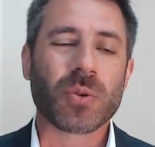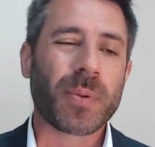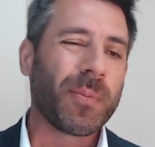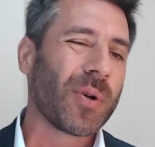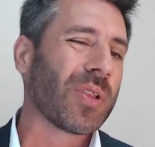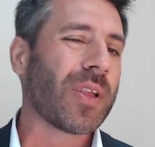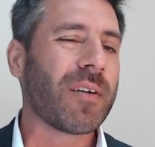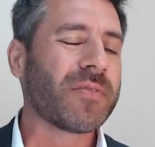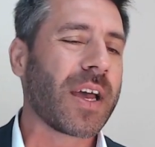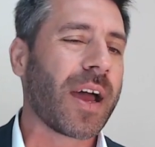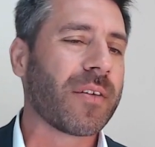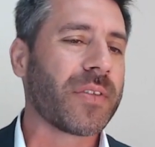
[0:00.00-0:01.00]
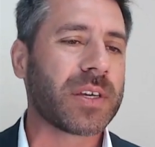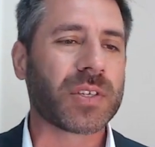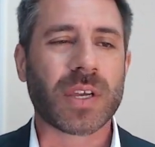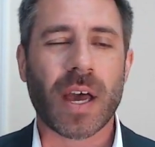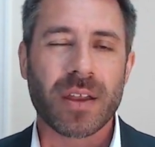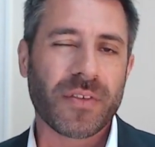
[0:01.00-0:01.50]
So people love to have
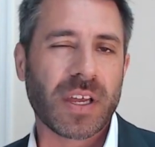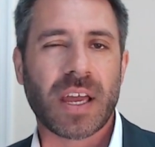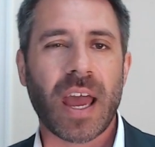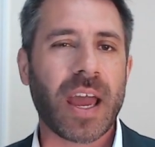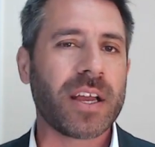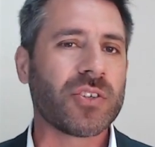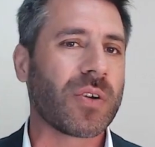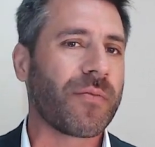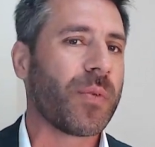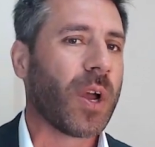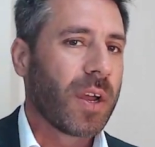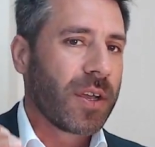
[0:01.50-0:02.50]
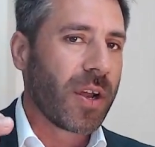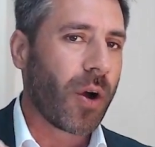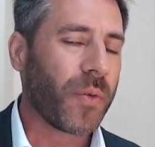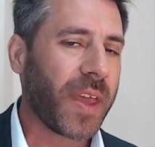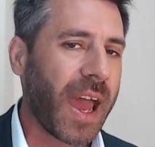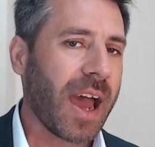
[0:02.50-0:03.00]
this as kind of a gauge of
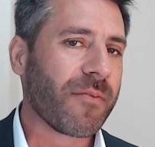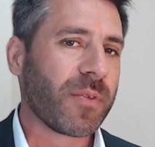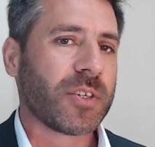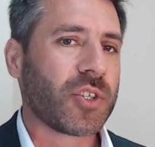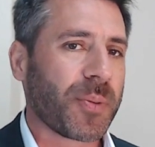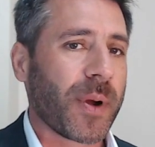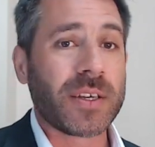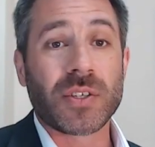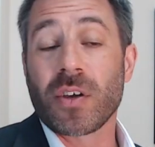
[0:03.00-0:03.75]
the average price.